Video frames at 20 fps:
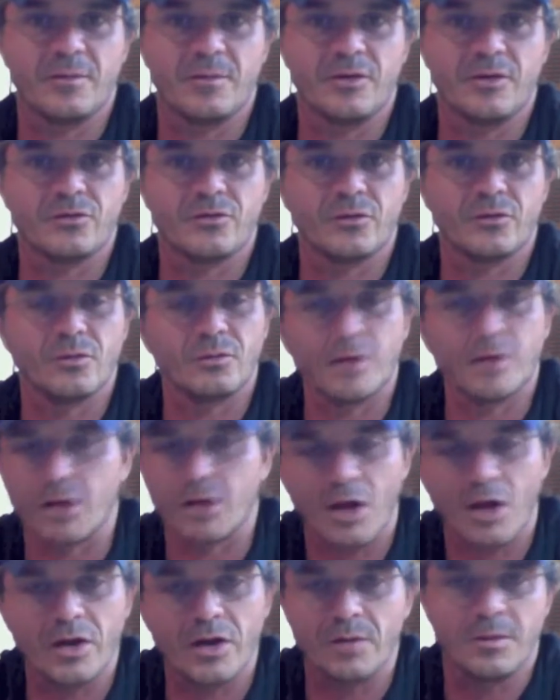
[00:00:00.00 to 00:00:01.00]
coming through.
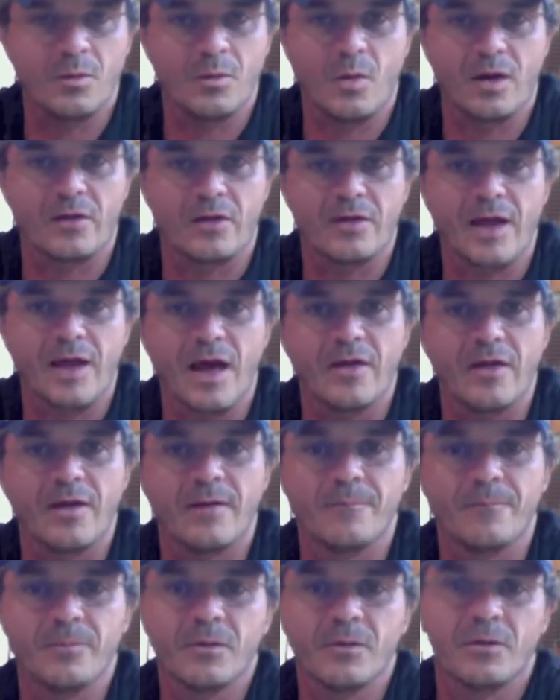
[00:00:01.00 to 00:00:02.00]
It'll only be one or the other.